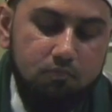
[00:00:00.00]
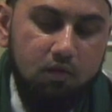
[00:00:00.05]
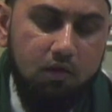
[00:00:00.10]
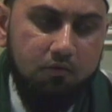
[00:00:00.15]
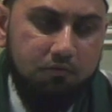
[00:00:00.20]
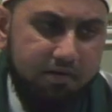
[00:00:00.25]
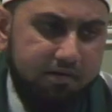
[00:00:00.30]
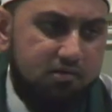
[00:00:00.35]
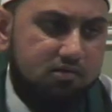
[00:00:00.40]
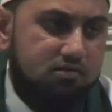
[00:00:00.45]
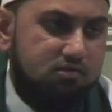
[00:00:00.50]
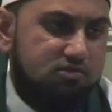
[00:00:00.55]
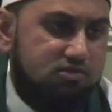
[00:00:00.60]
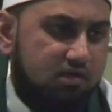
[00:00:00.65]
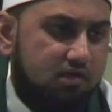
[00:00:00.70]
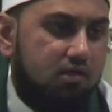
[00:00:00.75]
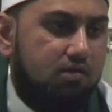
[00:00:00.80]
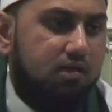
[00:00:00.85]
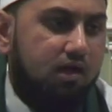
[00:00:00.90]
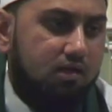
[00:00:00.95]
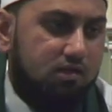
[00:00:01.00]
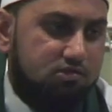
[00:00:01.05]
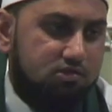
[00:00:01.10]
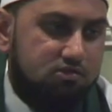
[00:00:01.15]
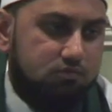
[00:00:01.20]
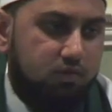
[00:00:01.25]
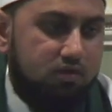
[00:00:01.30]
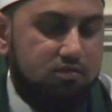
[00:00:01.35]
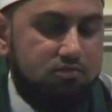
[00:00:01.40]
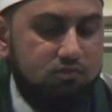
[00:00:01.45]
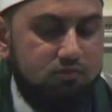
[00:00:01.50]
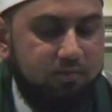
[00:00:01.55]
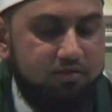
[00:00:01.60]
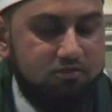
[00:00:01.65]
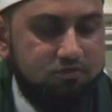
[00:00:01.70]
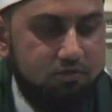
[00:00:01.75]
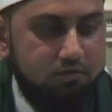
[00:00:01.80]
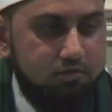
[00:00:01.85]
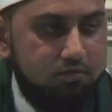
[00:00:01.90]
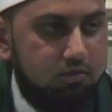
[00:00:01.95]
All right? Seeking knowledge as well, as you
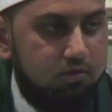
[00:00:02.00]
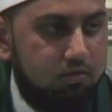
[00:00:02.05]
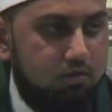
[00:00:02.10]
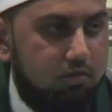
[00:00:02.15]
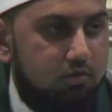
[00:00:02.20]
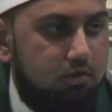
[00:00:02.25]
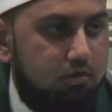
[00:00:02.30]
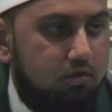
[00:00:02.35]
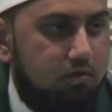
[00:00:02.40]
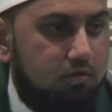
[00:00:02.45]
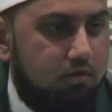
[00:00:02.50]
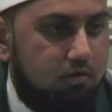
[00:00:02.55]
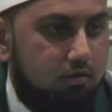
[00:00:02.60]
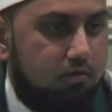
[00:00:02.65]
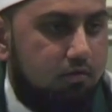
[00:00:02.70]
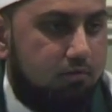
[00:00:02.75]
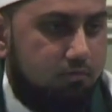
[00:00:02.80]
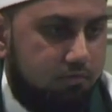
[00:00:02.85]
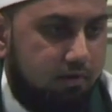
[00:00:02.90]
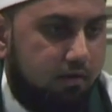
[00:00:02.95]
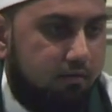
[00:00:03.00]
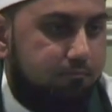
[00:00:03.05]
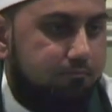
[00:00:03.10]
mentioned. Yeah.